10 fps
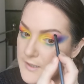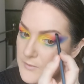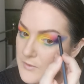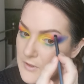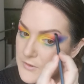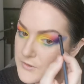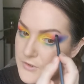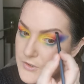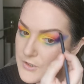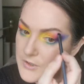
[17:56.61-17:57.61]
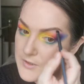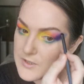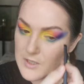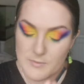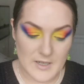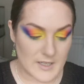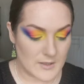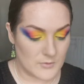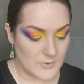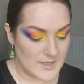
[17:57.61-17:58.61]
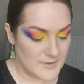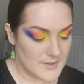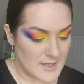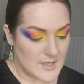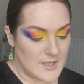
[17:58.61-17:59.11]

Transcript: And what I'll do is go back in with